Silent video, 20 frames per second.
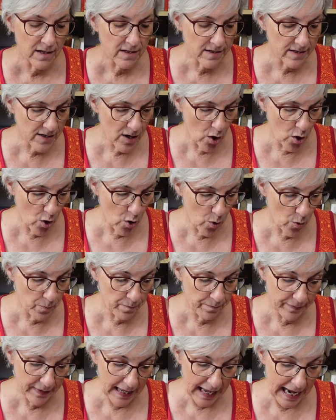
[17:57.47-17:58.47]

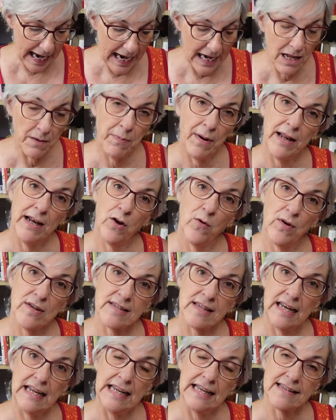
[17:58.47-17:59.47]
So anybody who
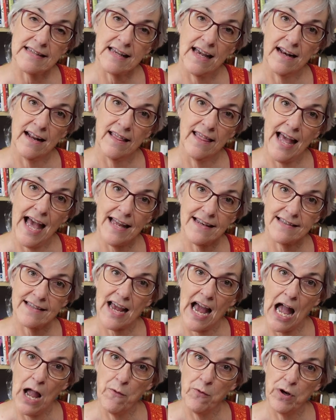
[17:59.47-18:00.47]
has any insight on that,
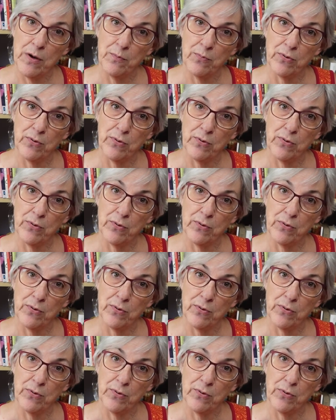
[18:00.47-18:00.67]
I would